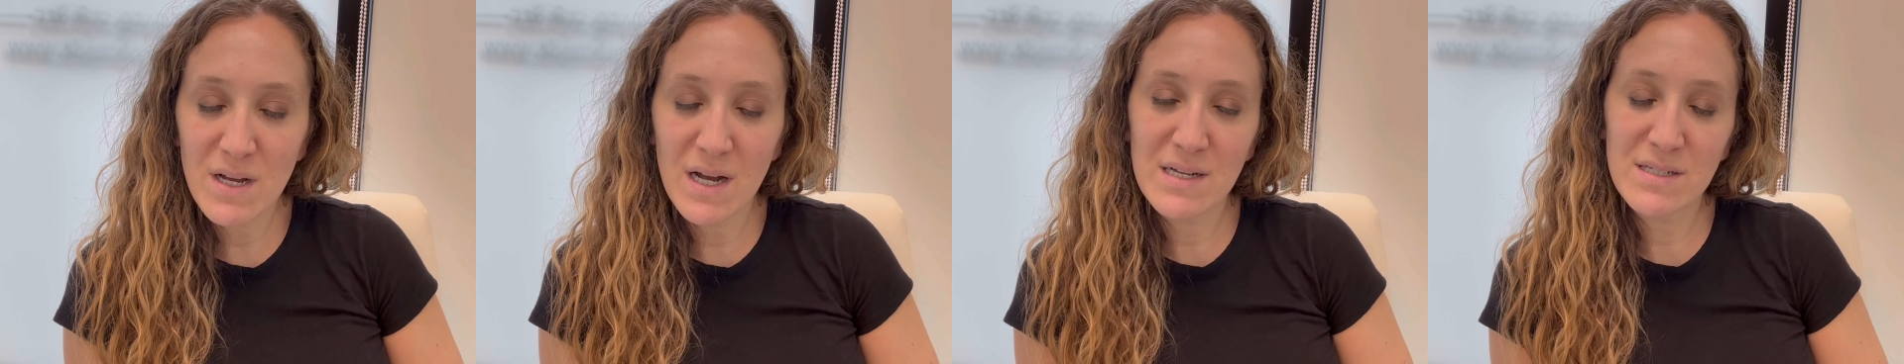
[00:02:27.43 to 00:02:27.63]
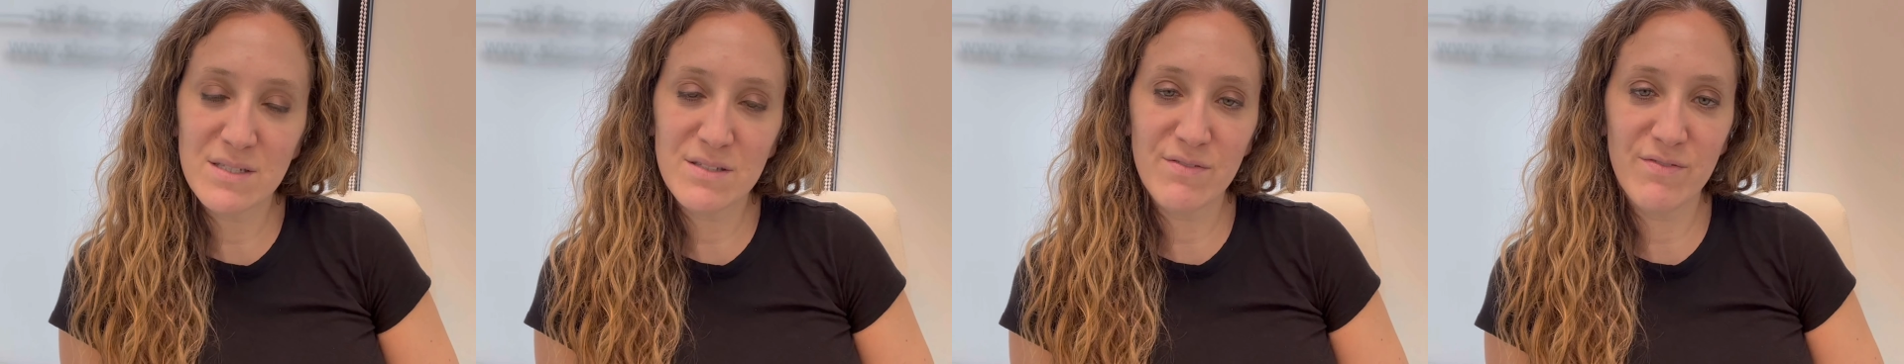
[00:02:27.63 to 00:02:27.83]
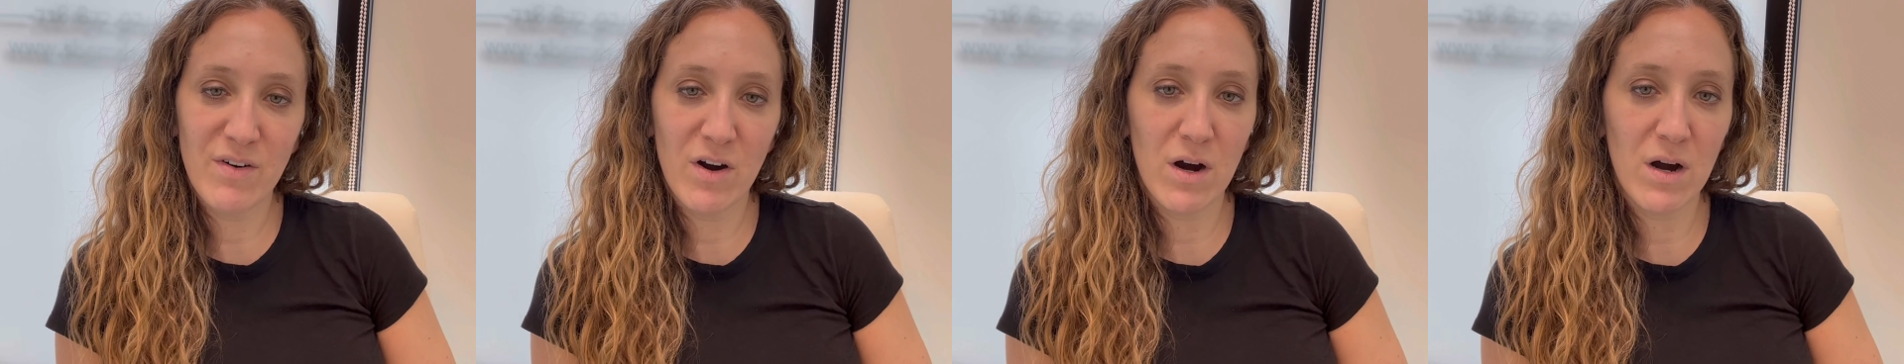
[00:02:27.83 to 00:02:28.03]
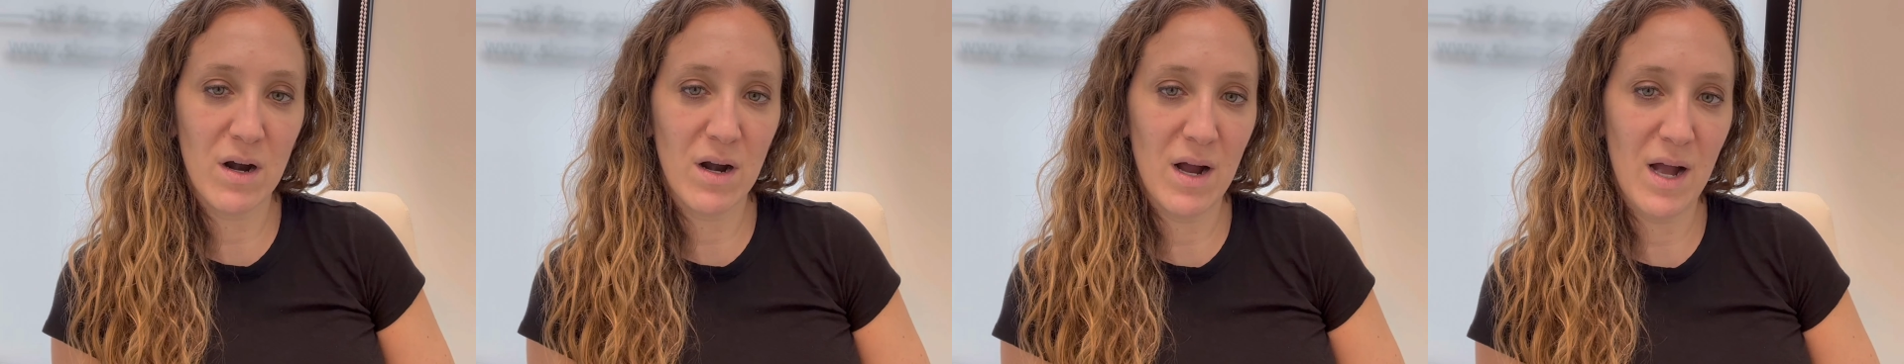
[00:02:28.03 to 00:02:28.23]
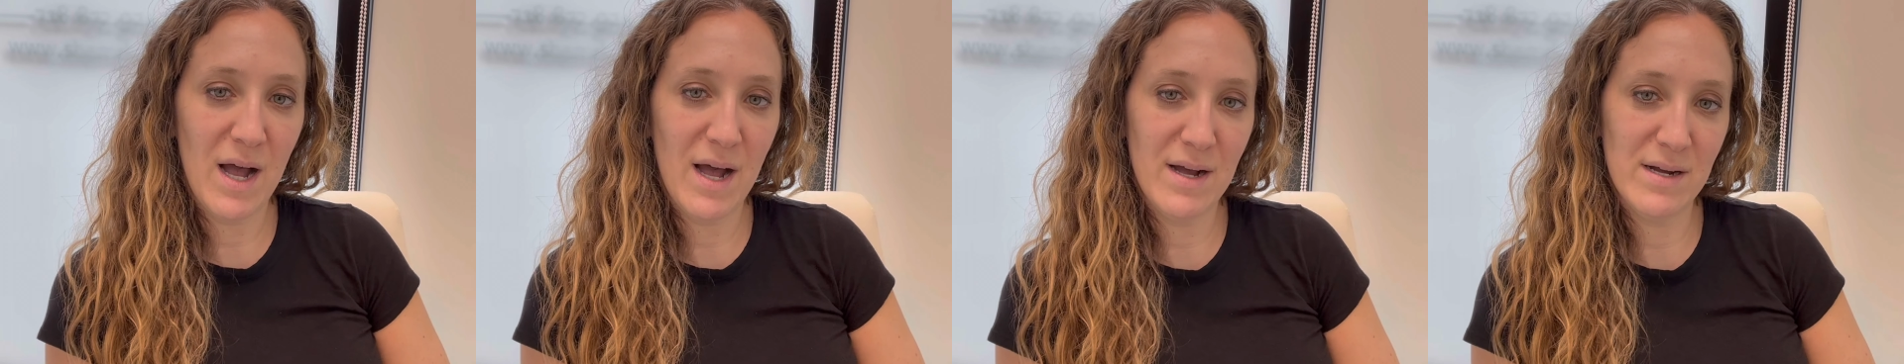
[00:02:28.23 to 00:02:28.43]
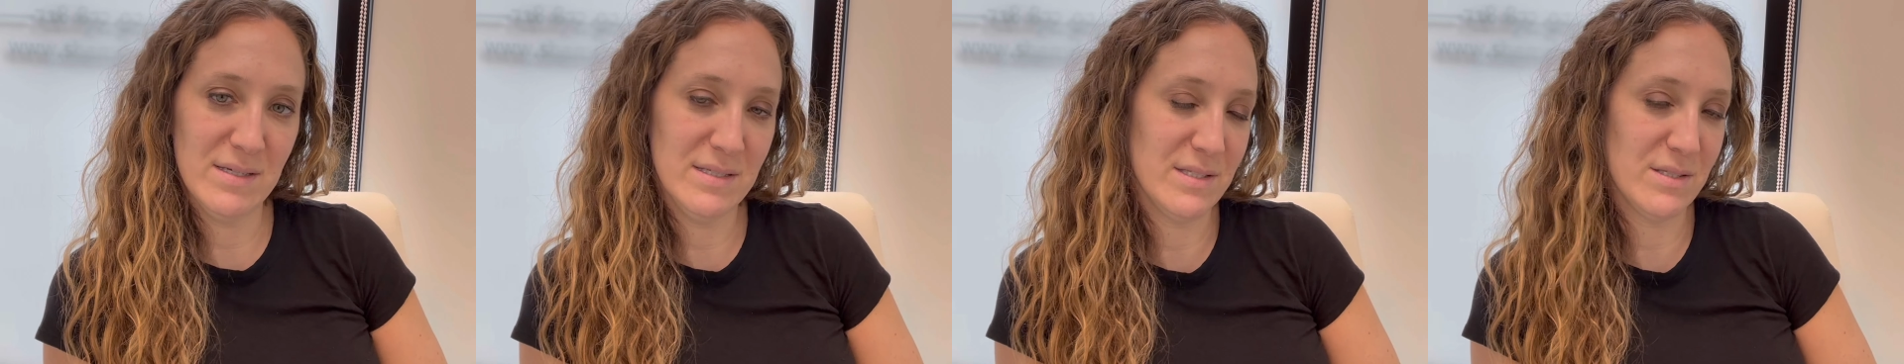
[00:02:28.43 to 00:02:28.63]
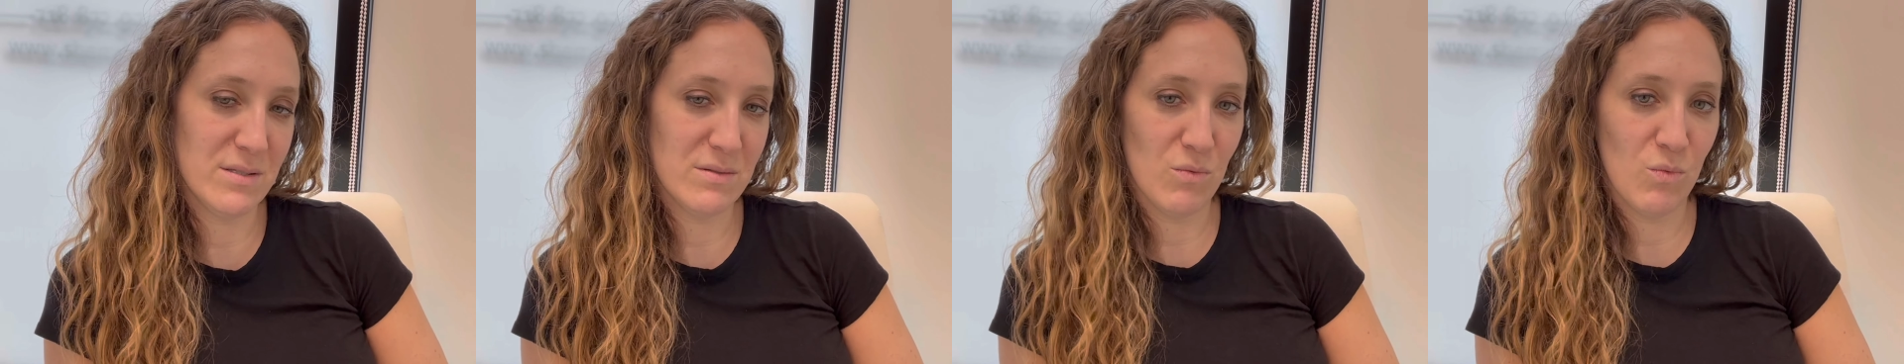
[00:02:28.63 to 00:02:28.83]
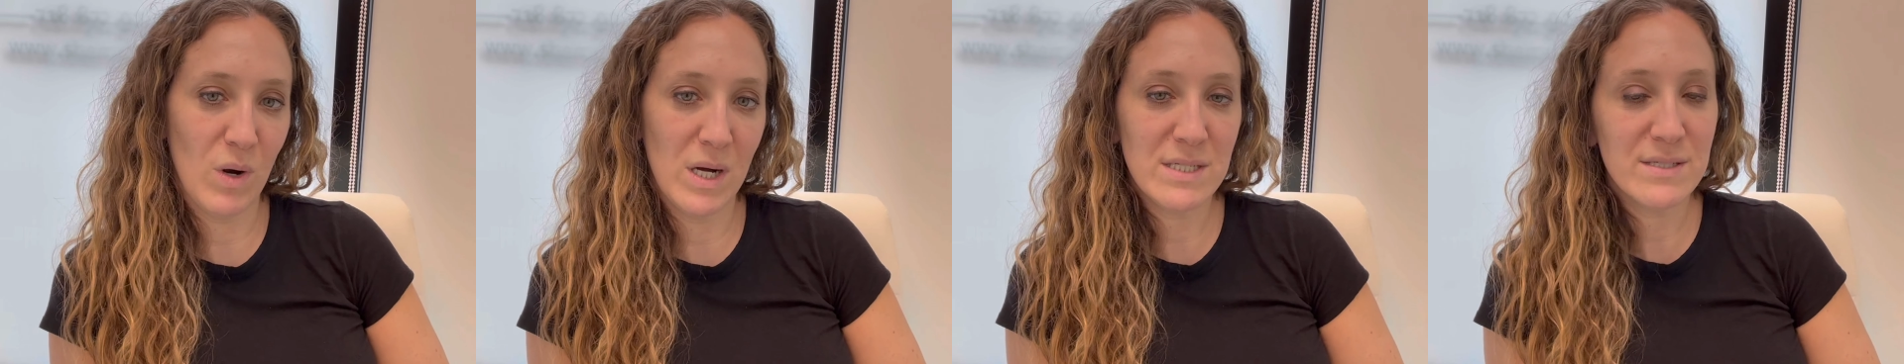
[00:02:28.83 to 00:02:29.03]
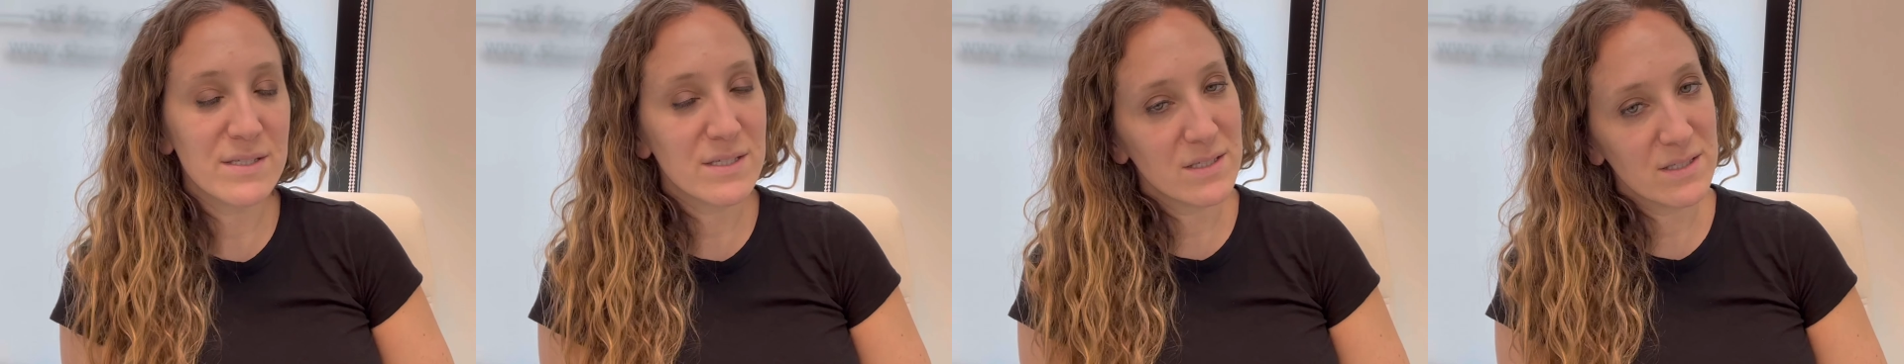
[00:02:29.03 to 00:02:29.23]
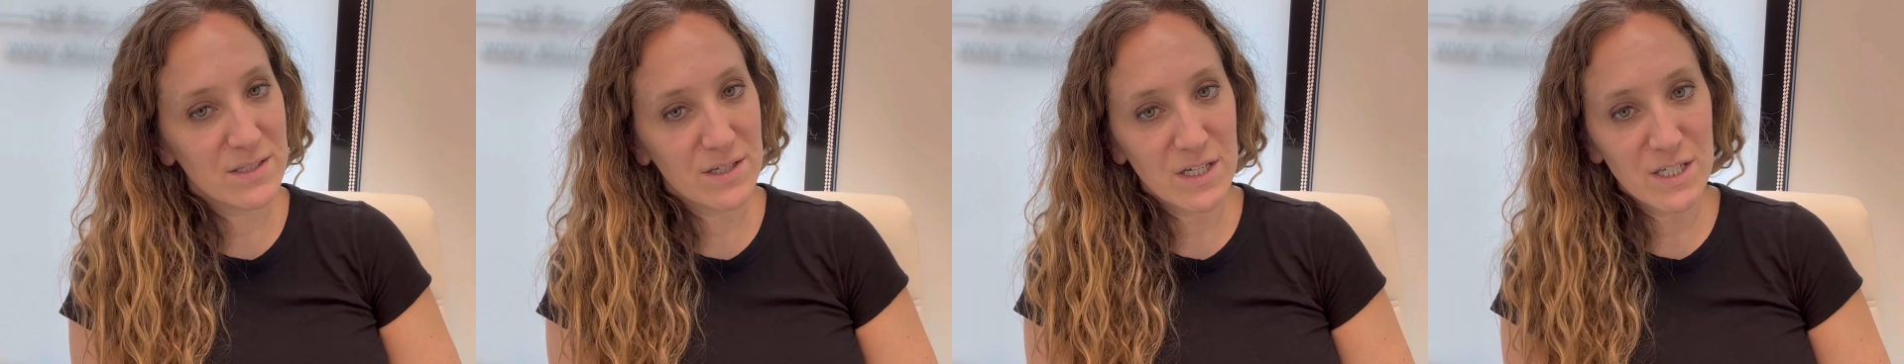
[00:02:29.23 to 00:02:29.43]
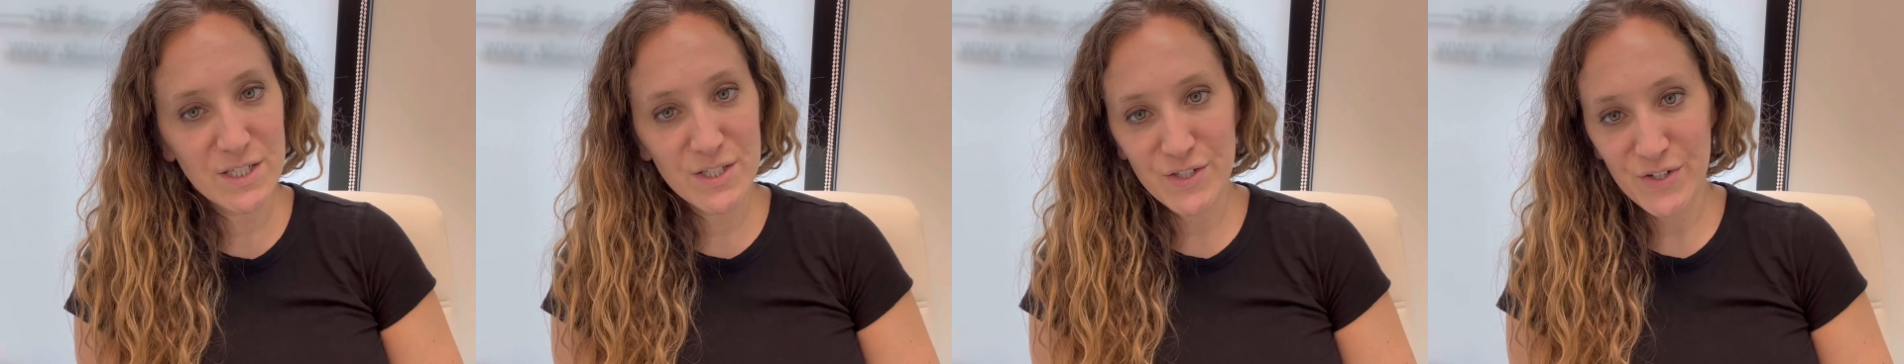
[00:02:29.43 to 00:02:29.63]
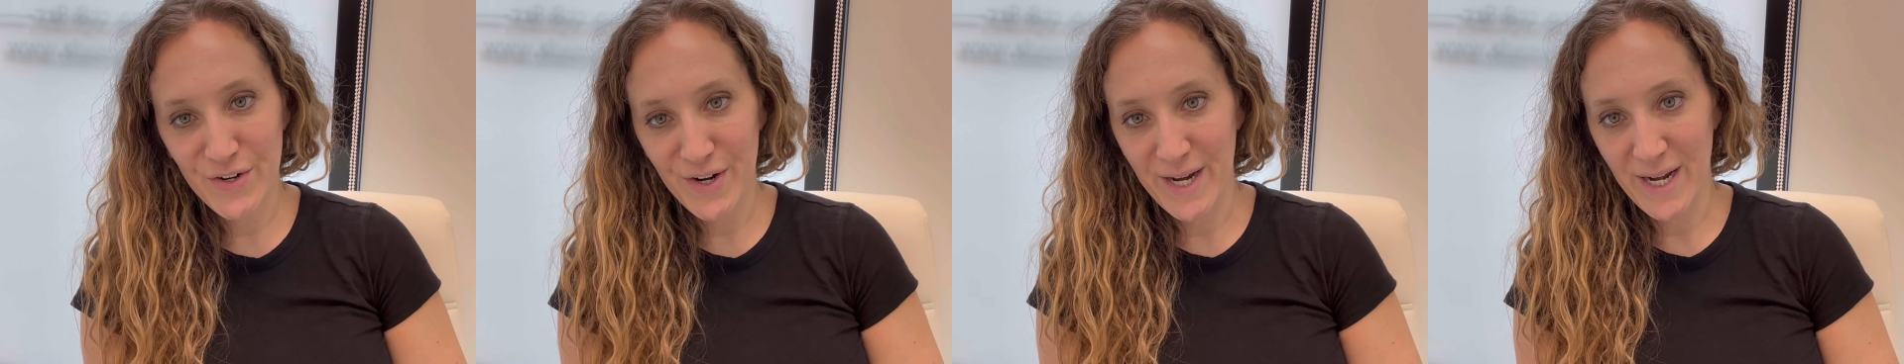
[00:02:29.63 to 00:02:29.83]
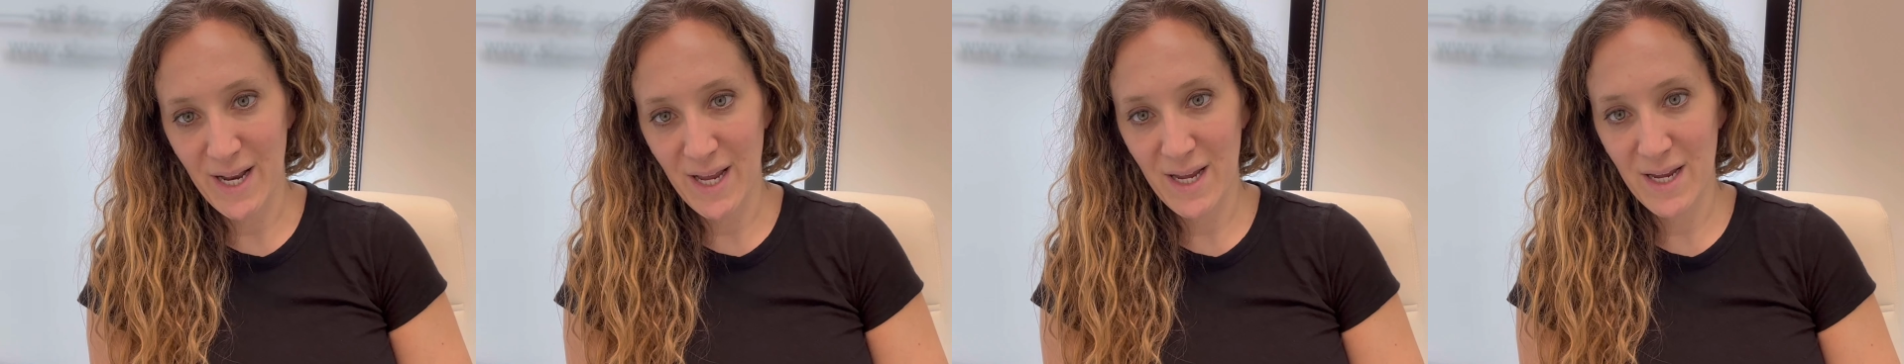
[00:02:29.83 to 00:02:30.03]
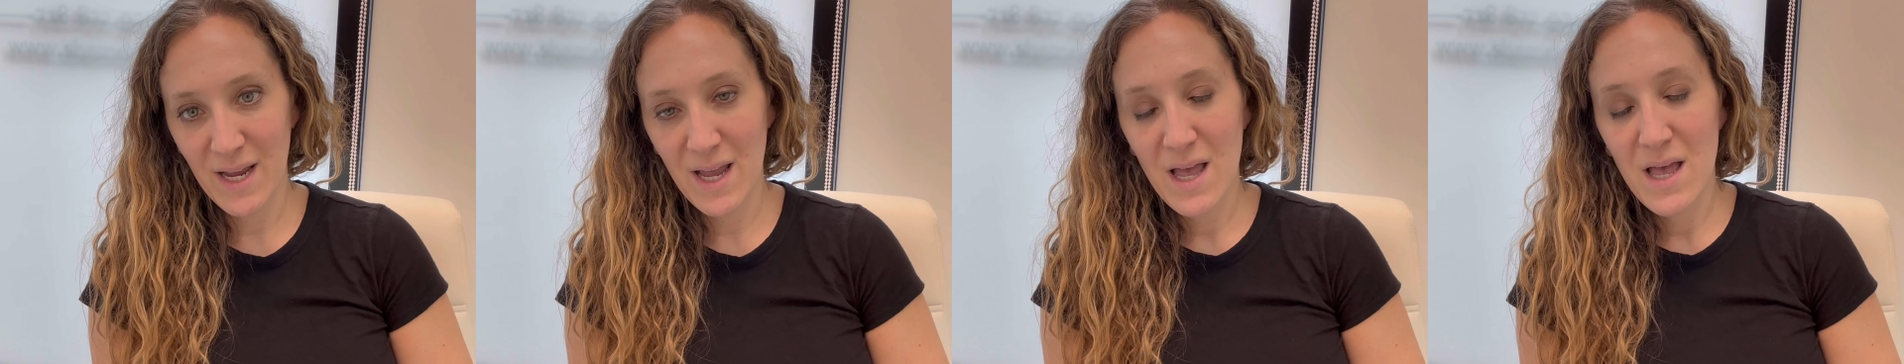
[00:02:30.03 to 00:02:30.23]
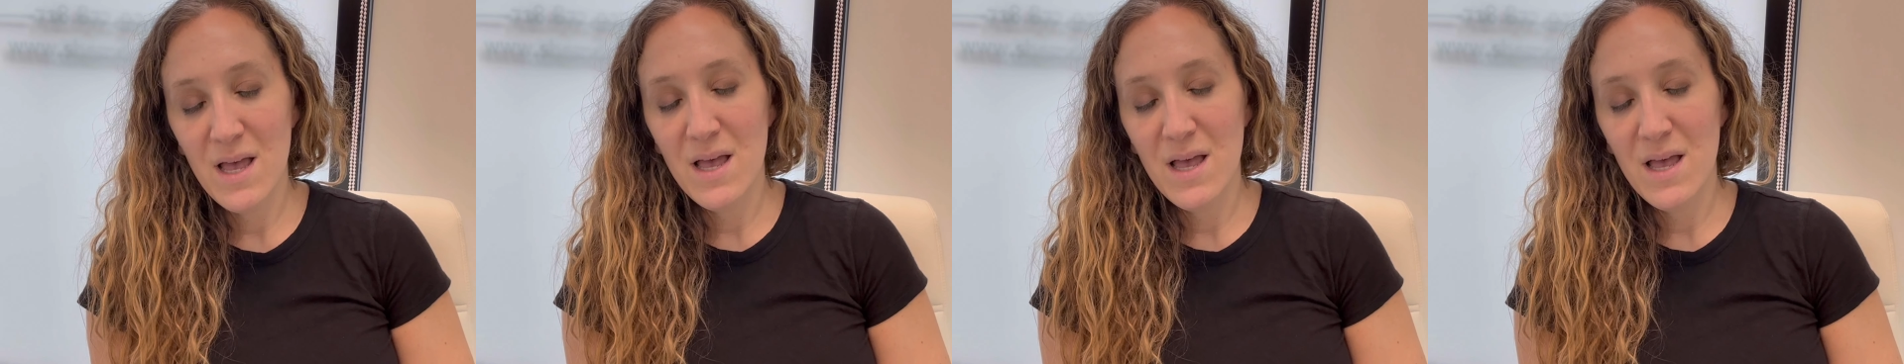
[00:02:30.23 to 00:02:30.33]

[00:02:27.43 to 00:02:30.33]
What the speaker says: as far as when to start screening,